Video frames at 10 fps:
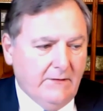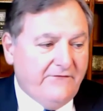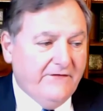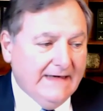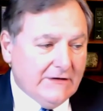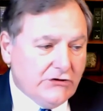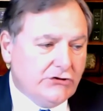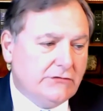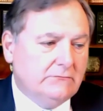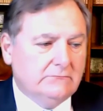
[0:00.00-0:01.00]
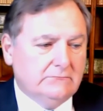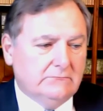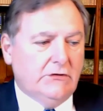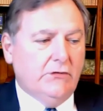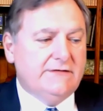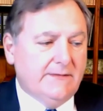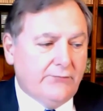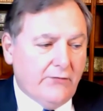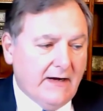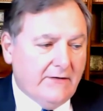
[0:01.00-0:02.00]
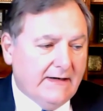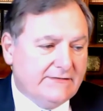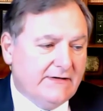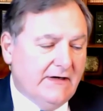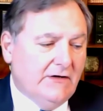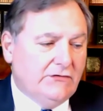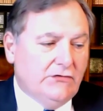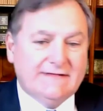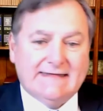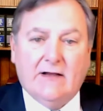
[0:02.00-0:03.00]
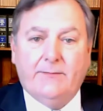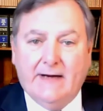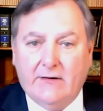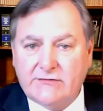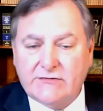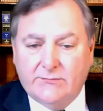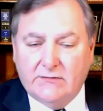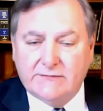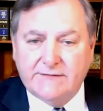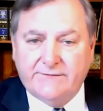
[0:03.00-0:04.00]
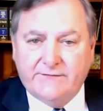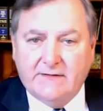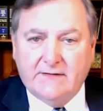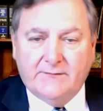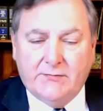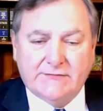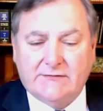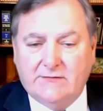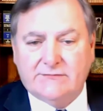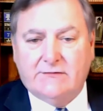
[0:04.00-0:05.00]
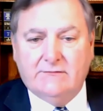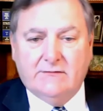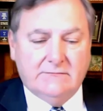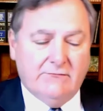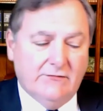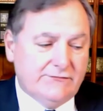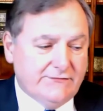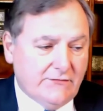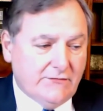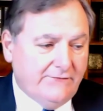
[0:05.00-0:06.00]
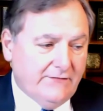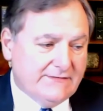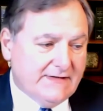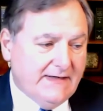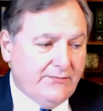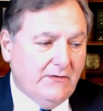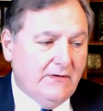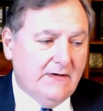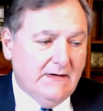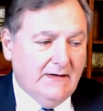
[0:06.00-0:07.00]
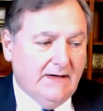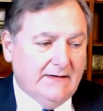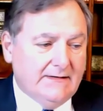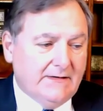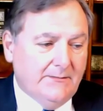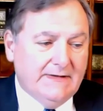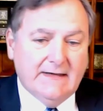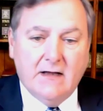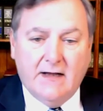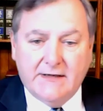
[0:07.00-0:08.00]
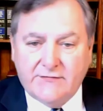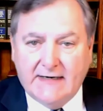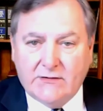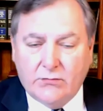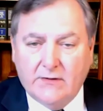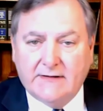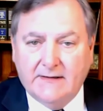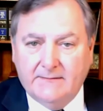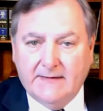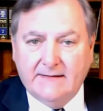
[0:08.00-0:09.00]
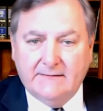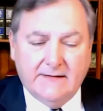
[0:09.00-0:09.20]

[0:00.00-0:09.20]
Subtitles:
finish goods in progress, to sell perishables if a person owns a grocery store, for example, to complete contract work that might